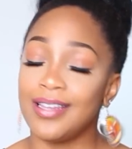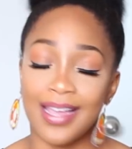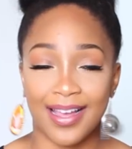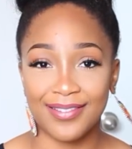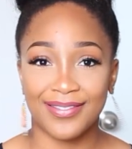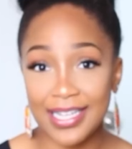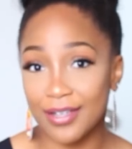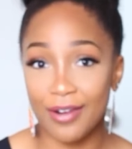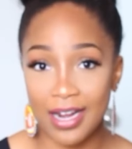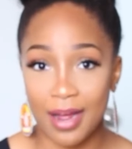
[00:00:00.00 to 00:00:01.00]
yeah, it's
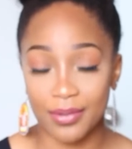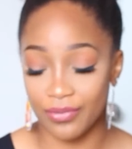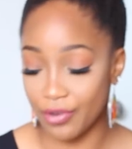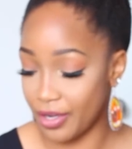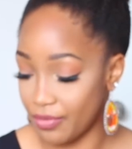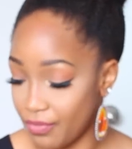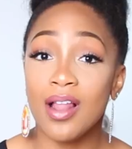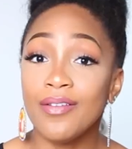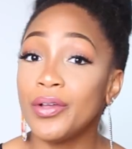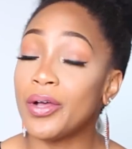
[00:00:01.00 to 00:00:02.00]
a great option for you.
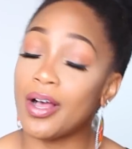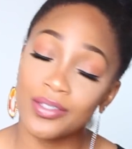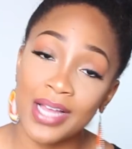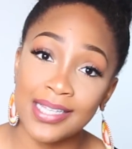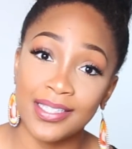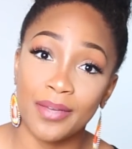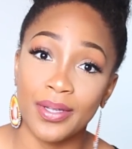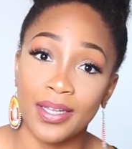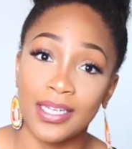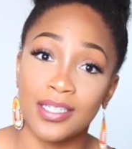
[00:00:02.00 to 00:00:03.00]
Olive oil also has the
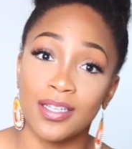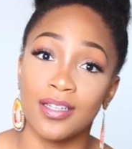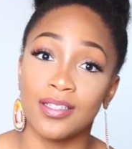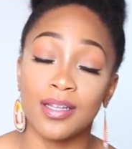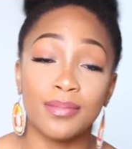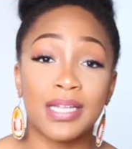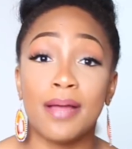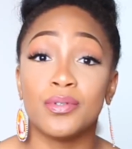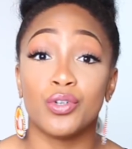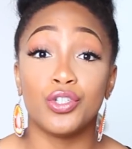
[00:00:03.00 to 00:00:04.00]
ability to
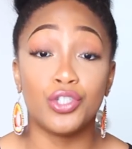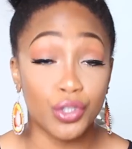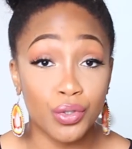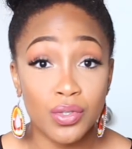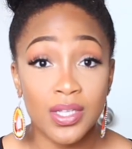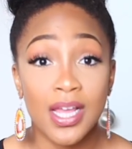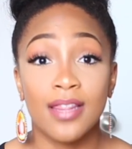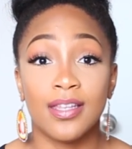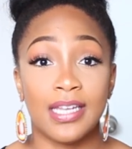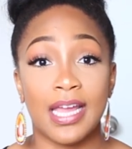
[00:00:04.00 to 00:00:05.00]
sometimes reduce
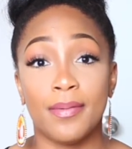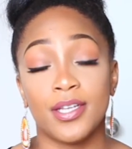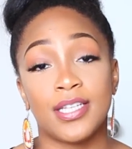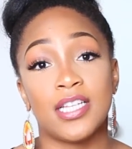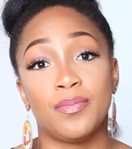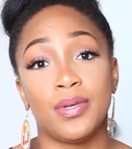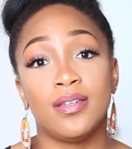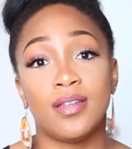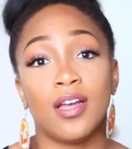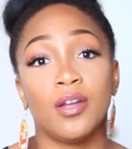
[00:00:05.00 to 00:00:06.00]
the damage that's
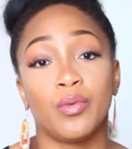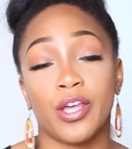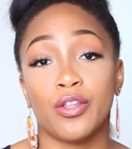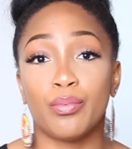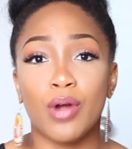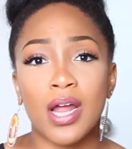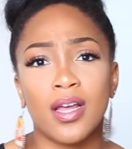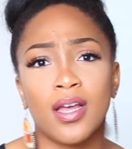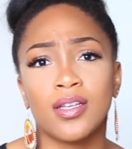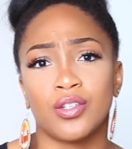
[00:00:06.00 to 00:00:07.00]
been done with other
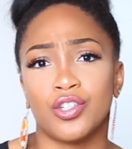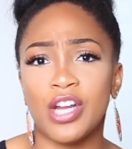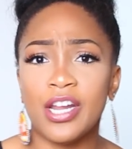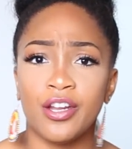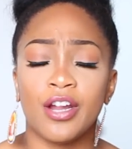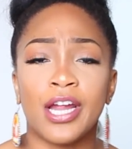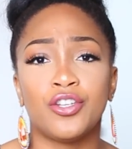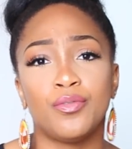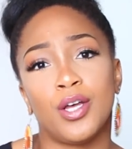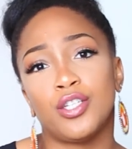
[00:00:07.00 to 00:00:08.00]
products or straightening your hair
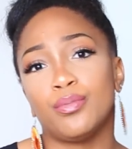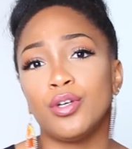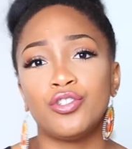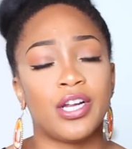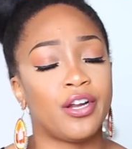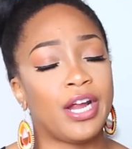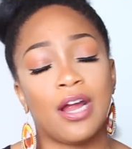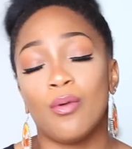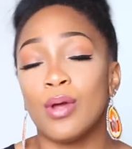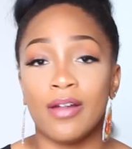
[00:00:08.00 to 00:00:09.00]
too much or blow drying your
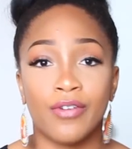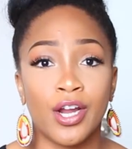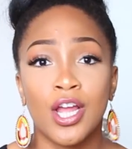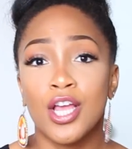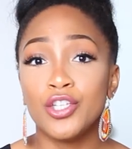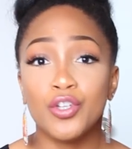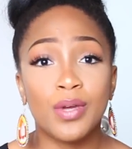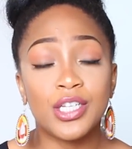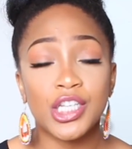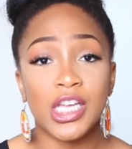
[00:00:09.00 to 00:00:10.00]
hair or whatever, too
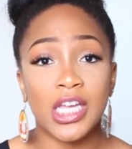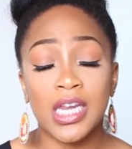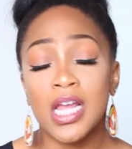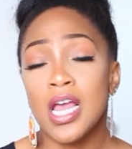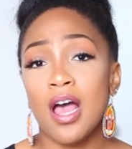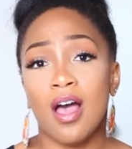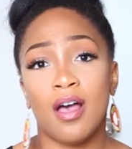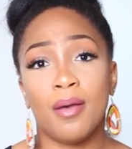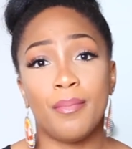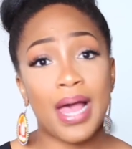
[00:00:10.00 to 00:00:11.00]
much heat,
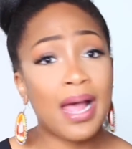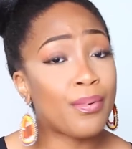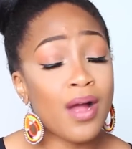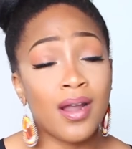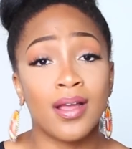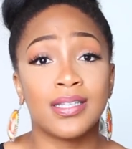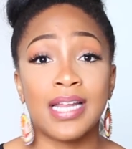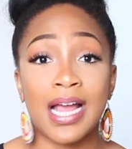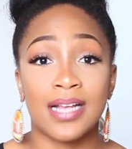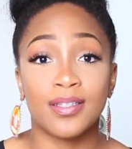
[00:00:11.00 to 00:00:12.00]
bad products.
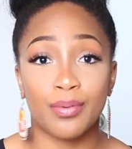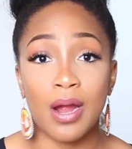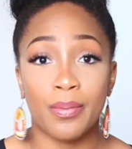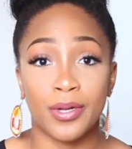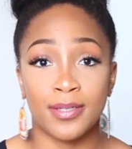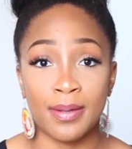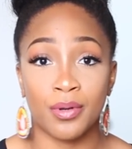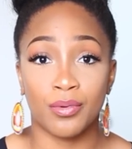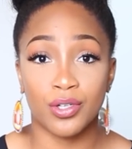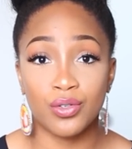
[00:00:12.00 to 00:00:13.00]
It has the properties to be
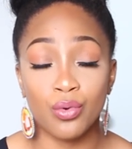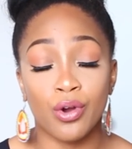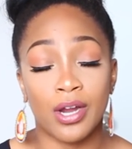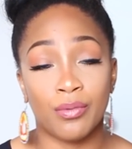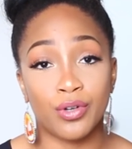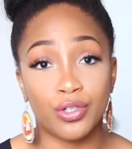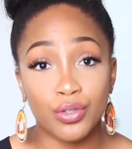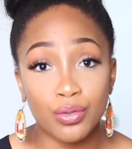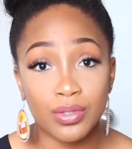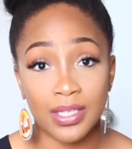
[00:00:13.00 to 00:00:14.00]
able to restore and
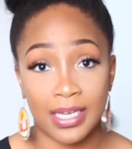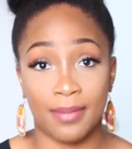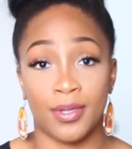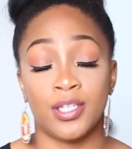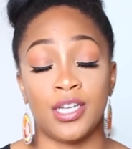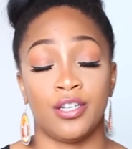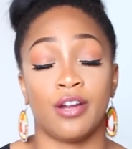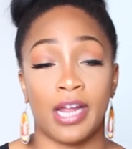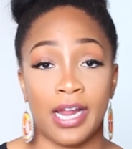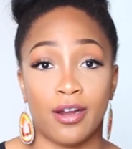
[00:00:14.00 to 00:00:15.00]
reduce the damage in
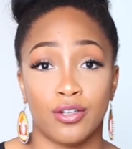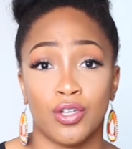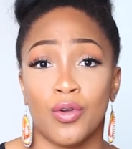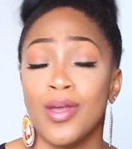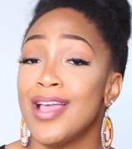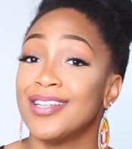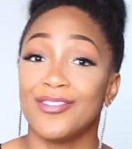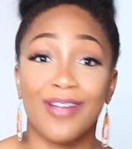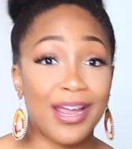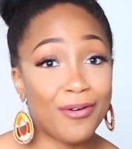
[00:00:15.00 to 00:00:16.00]
your hair. So it's
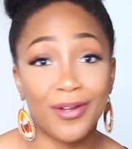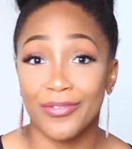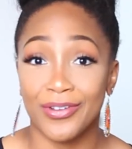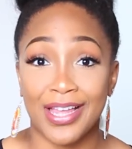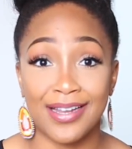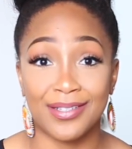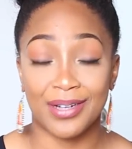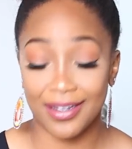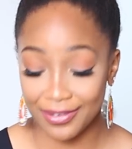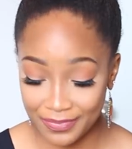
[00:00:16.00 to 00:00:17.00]
a great oil for that as
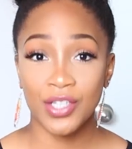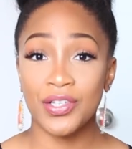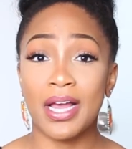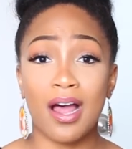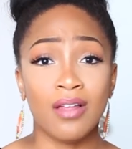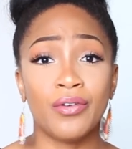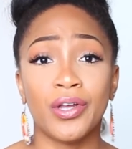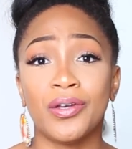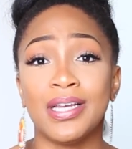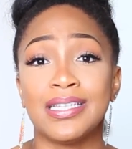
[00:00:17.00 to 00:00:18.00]
well. So yeah, olive
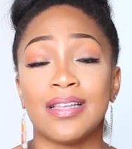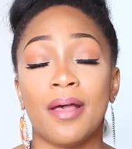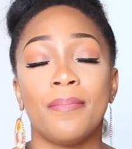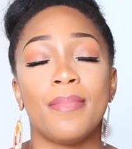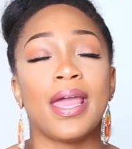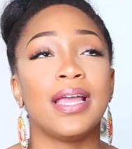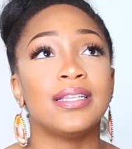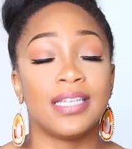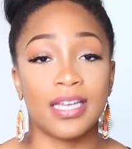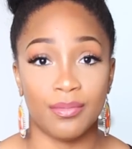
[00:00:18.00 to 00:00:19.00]
oil is
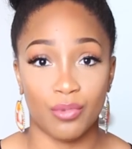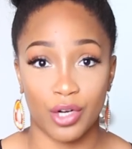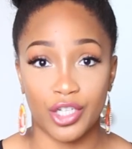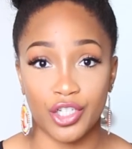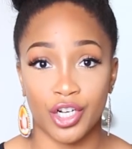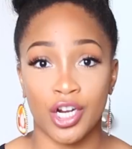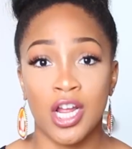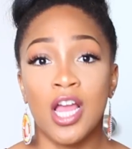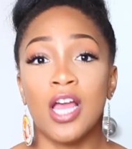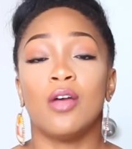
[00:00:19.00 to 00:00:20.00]
amazing at moisture.
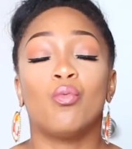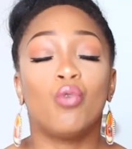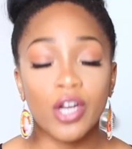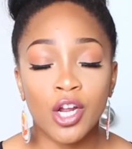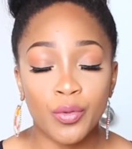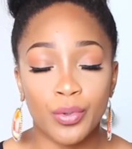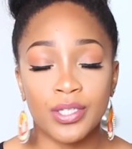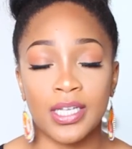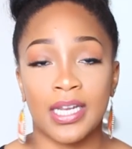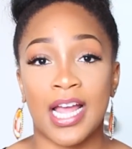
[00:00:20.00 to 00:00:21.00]

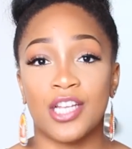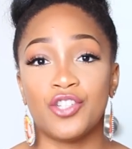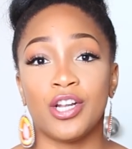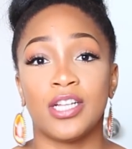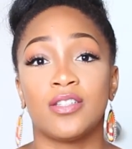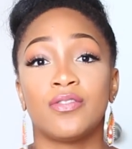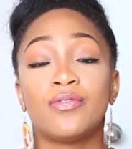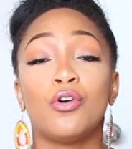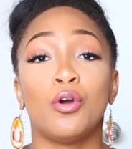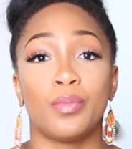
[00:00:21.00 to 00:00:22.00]
100% has
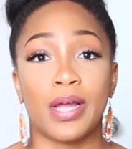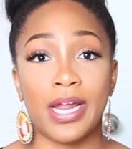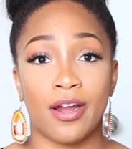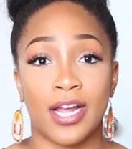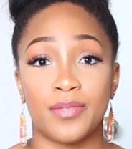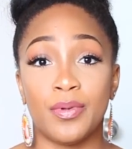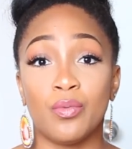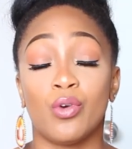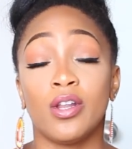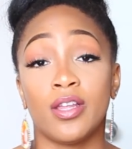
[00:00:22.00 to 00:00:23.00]
transformed my hair, has
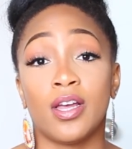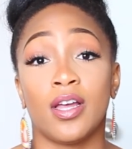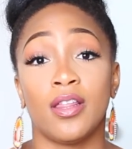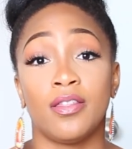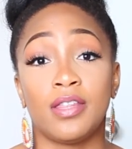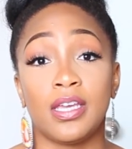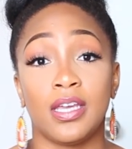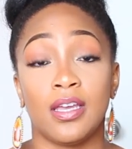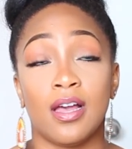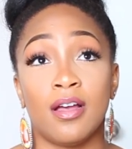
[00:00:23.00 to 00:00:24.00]
been one of
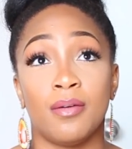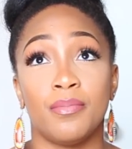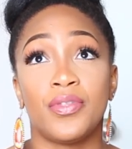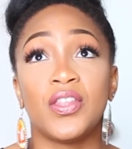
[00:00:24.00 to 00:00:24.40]
the